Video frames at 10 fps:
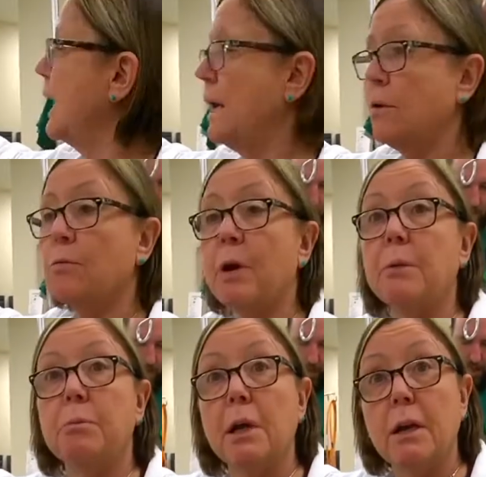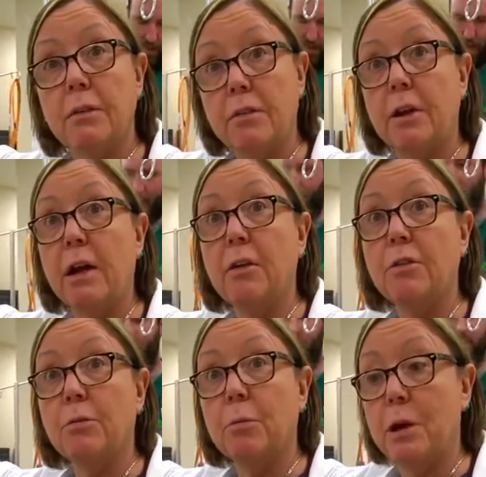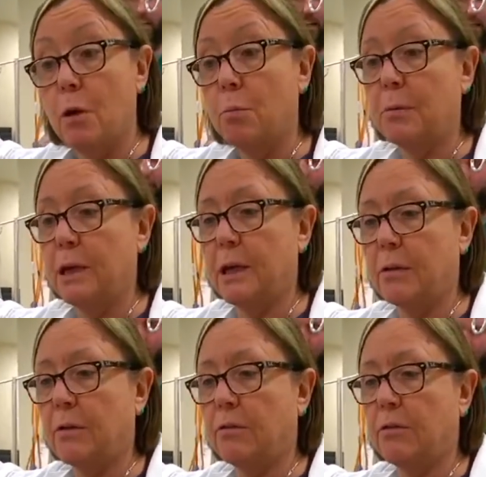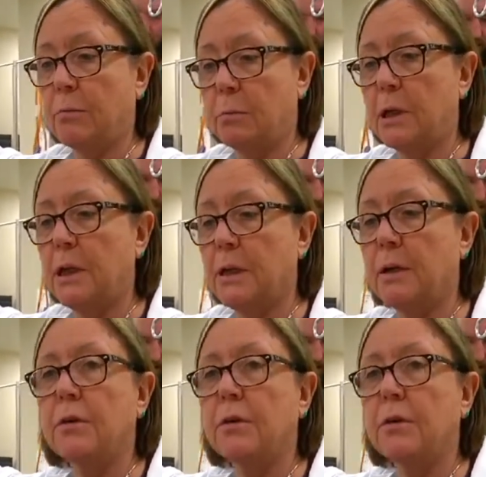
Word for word: and red blood cells, we hope to get this bleeding